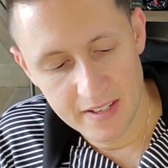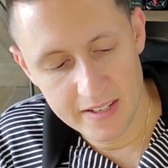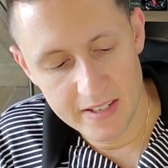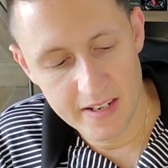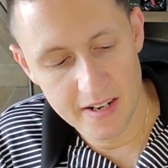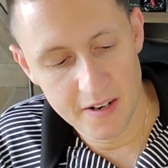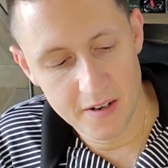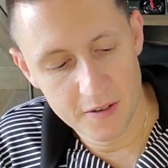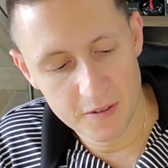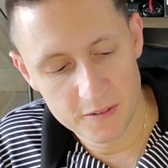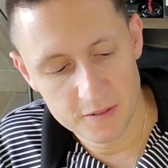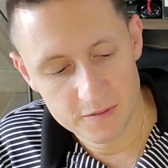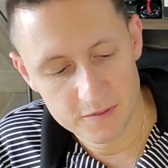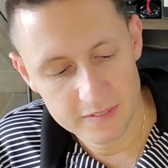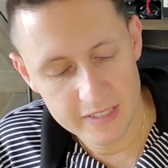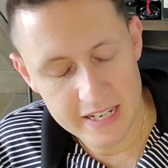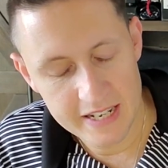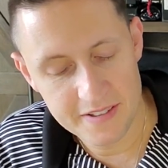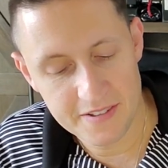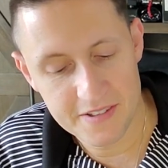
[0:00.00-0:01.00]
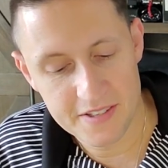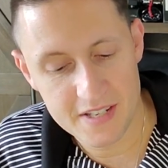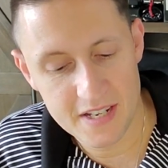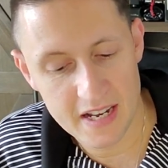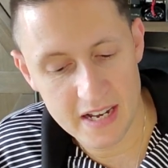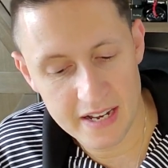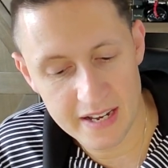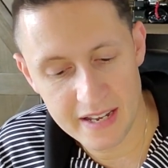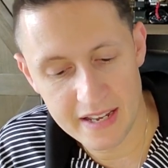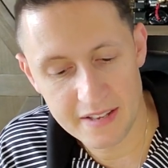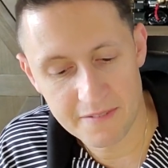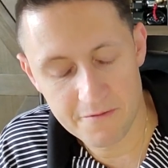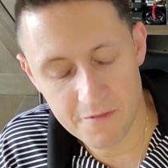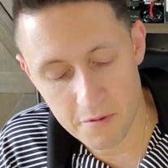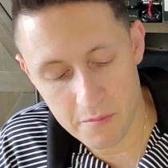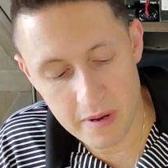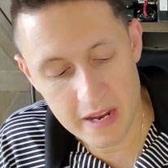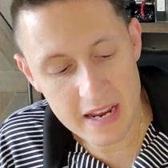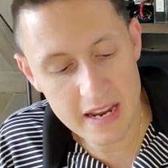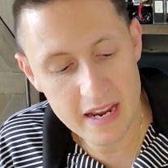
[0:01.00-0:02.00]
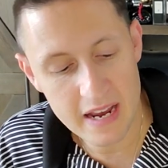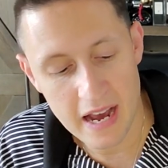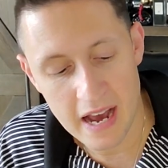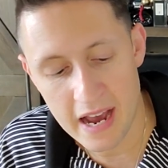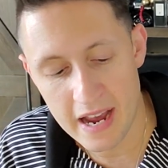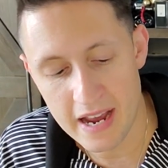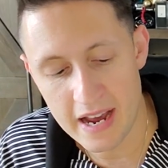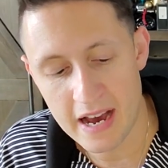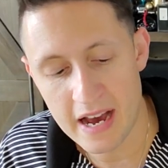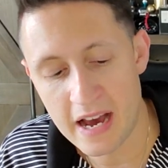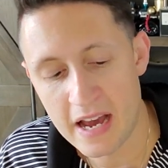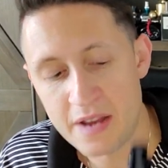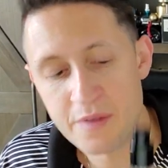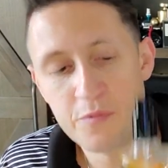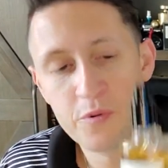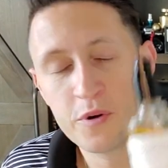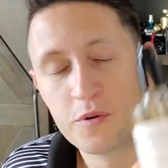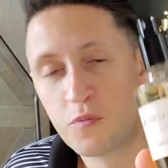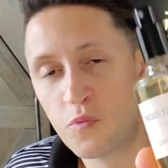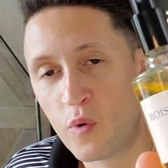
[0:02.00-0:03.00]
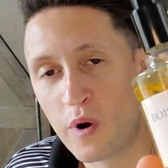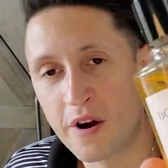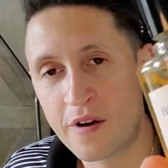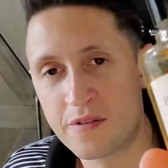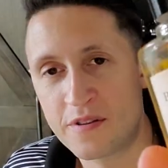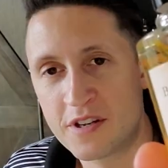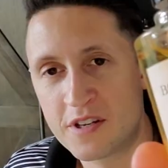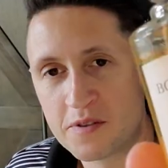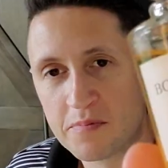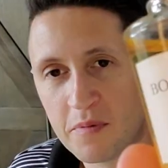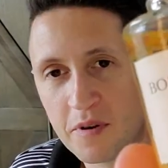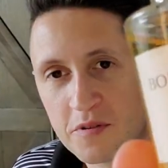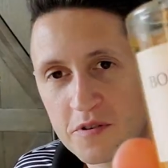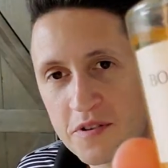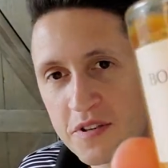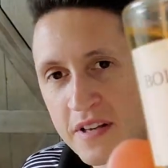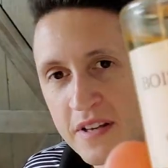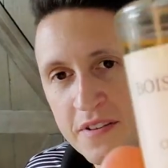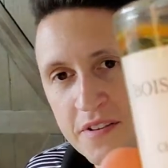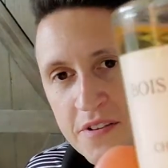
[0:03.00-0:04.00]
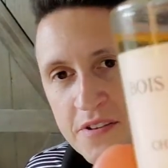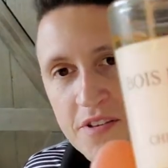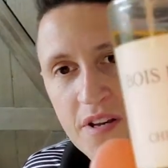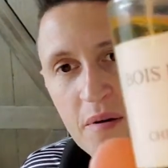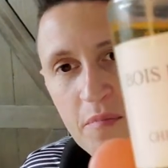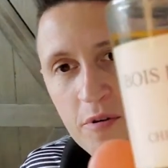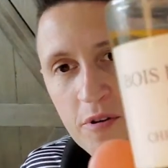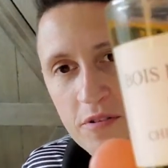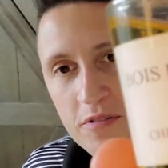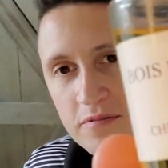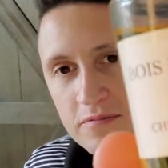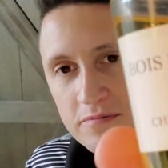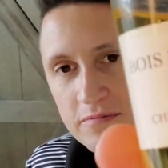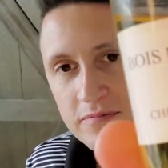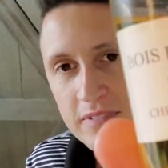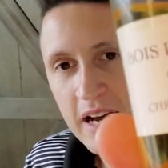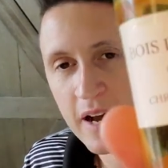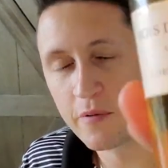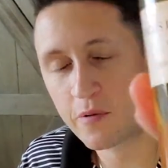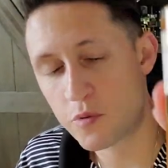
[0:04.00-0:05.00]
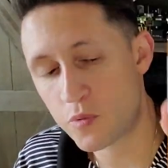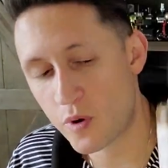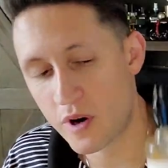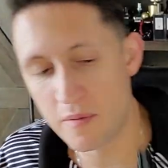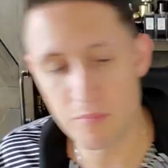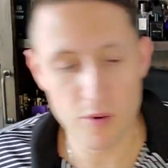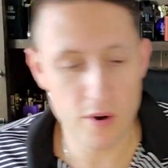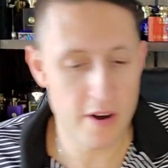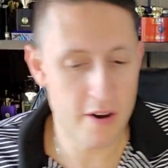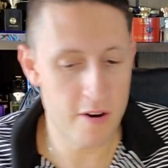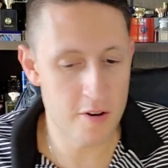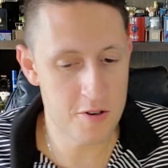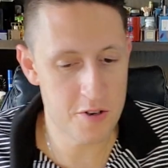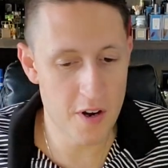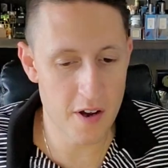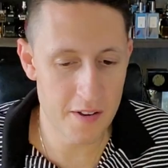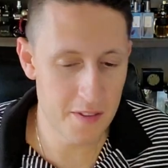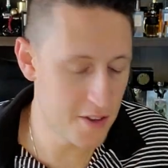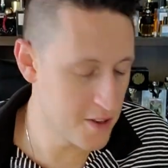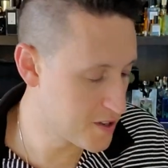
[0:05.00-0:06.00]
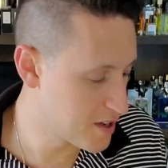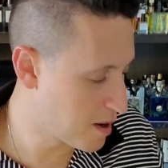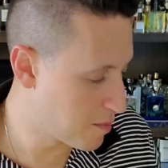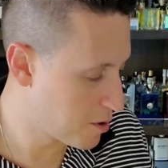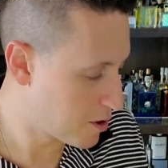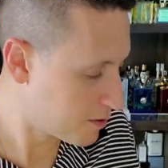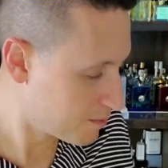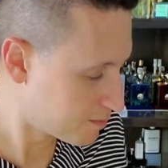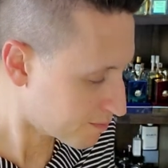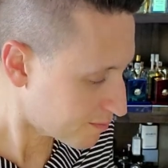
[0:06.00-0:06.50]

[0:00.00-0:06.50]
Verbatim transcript: you know, it's, uh, for me, I, I would wear this mostly in the summer. I would wear Bois d'Argent in the summer.